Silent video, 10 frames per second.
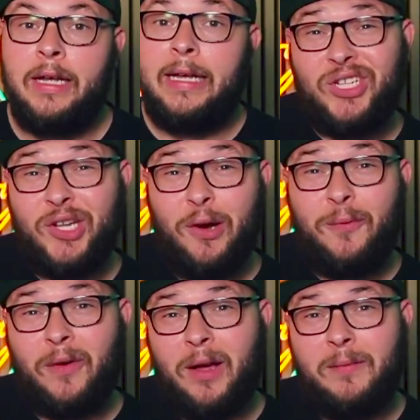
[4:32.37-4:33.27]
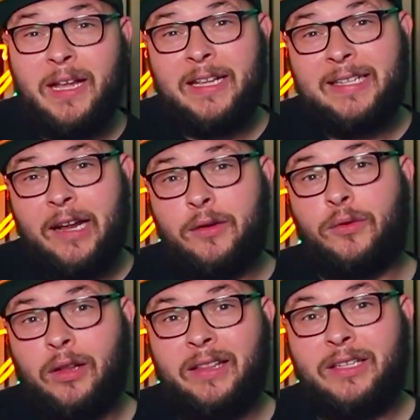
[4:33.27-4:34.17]
To go from a standard
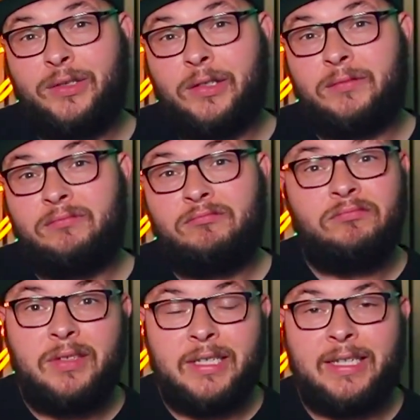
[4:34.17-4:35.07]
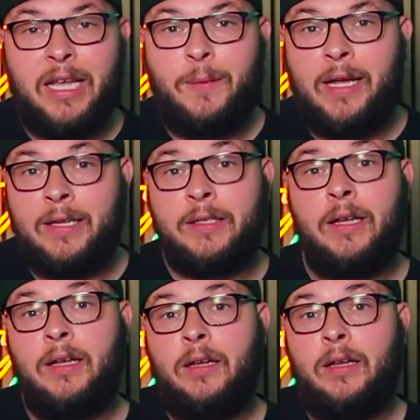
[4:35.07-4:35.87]
rollout that took 6 to 8 weeks